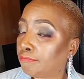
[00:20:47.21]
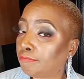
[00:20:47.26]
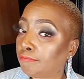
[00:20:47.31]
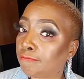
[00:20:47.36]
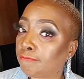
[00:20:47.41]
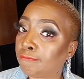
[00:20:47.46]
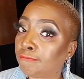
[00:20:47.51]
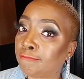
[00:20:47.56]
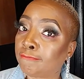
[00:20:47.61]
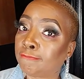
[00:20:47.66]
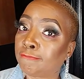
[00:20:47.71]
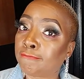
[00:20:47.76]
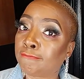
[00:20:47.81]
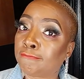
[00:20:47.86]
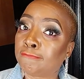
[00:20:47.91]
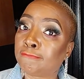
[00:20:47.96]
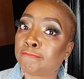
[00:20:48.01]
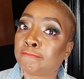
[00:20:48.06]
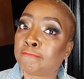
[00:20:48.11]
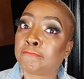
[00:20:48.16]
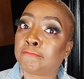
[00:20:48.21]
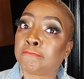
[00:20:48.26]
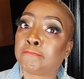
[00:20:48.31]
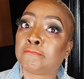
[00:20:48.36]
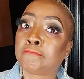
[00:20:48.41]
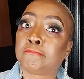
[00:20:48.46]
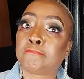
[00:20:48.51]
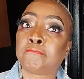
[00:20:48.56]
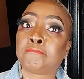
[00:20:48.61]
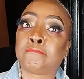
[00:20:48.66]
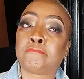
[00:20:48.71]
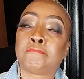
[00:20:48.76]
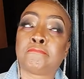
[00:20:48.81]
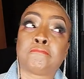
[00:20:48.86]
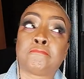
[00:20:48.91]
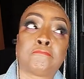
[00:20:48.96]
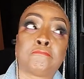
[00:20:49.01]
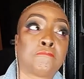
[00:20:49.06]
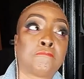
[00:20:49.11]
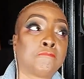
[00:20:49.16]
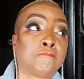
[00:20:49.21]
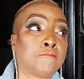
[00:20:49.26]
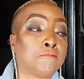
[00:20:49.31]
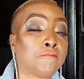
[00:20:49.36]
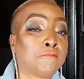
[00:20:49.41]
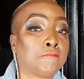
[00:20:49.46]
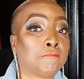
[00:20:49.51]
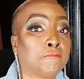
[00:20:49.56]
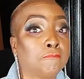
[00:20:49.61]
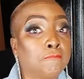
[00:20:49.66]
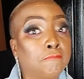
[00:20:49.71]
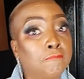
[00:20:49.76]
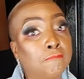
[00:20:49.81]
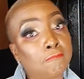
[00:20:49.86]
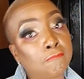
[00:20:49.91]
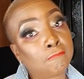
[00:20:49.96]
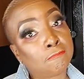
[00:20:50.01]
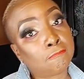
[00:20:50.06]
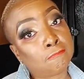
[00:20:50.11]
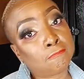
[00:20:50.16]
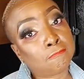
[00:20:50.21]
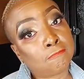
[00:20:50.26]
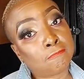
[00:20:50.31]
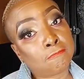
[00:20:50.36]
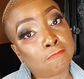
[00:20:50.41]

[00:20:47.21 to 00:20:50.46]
Nothing is said.